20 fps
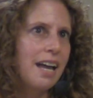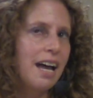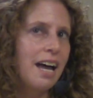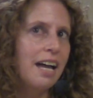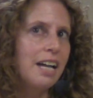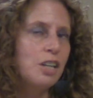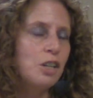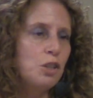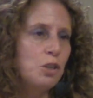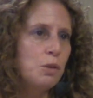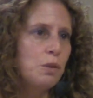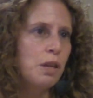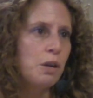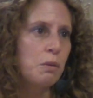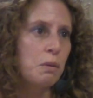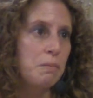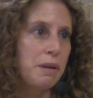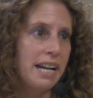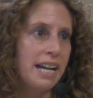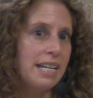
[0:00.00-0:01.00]
I knew they
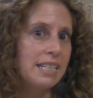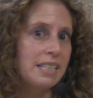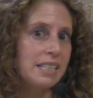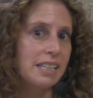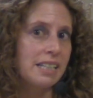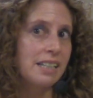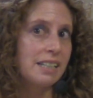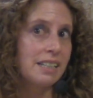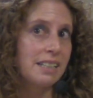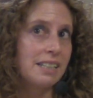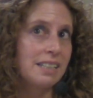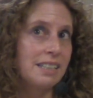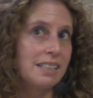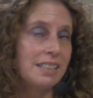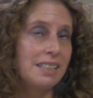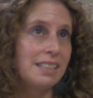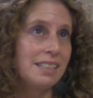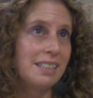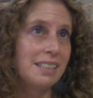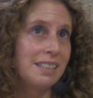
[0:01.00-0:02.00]
were passing,
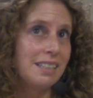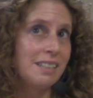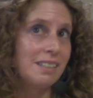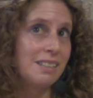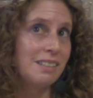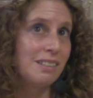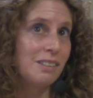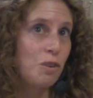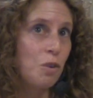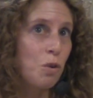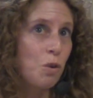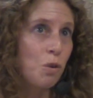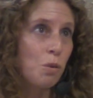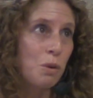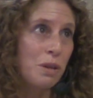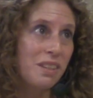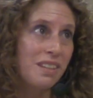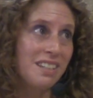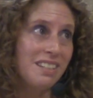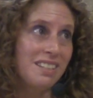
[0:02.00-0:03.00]
or
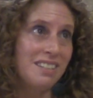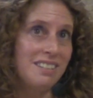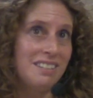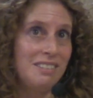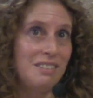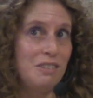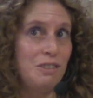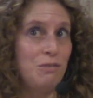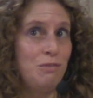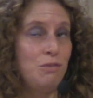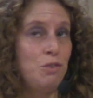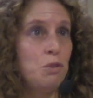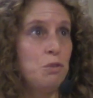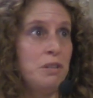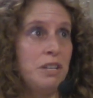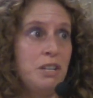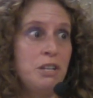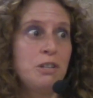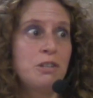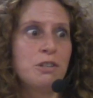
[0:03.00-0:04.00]
within a few
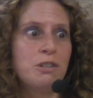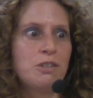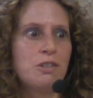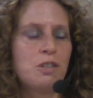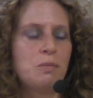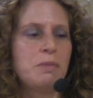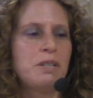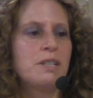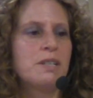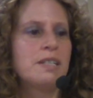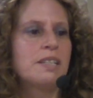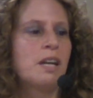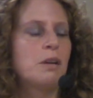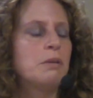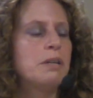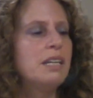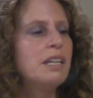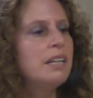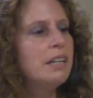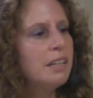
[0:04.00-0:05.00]
years, because I
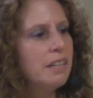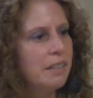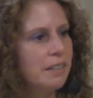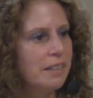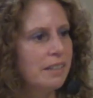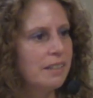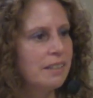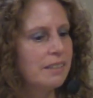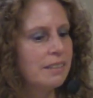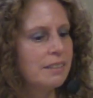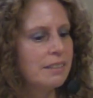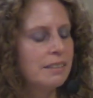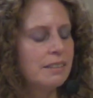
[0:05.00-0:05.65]
would hear,